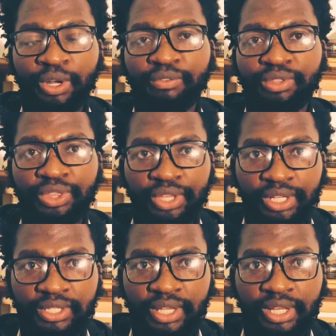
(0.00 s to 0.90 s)
one of the
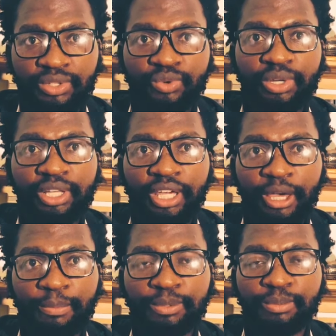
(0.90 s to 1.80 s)
things that has really
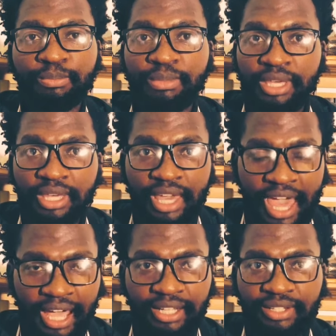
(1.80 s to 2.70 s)
kept me
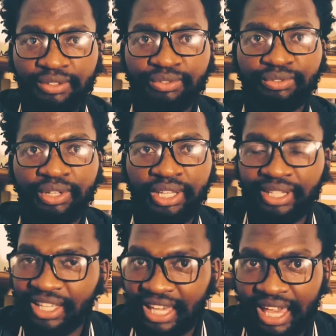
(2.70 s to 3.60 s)
active and
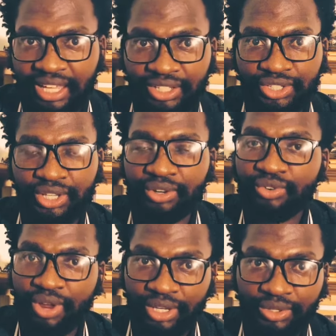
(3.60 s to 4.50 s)
engaged
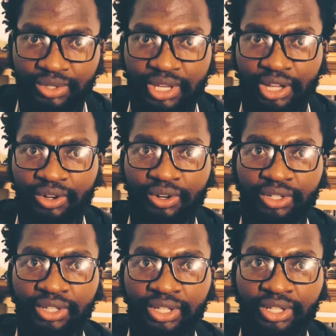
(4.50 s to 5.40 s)
and ready to take
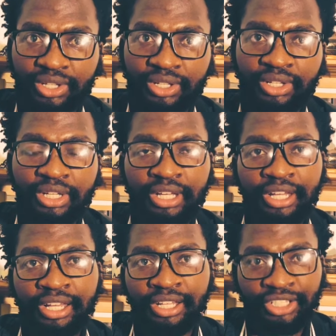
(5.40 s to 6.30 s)
on the
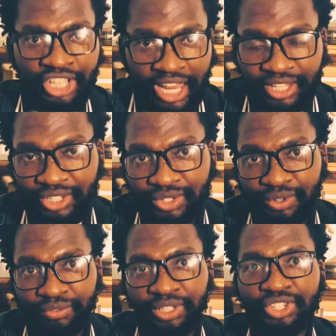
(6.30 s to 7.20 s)
challenges
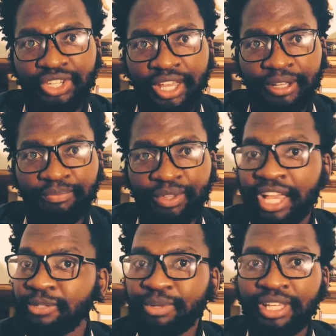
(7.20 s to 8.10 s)
of each day
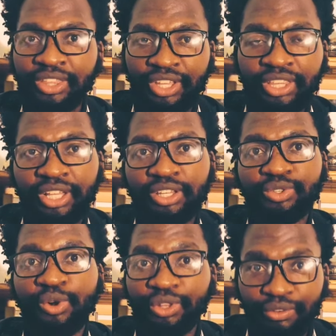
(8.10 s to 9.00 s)
has been a thing that is
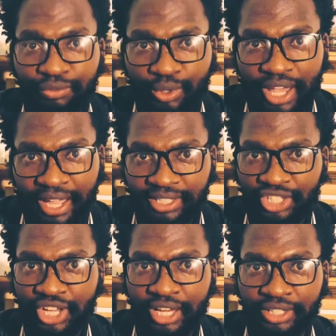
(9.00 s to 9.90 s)
called the Vuga Act
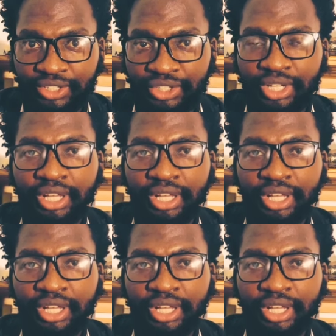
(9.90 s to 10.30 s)
Challenge.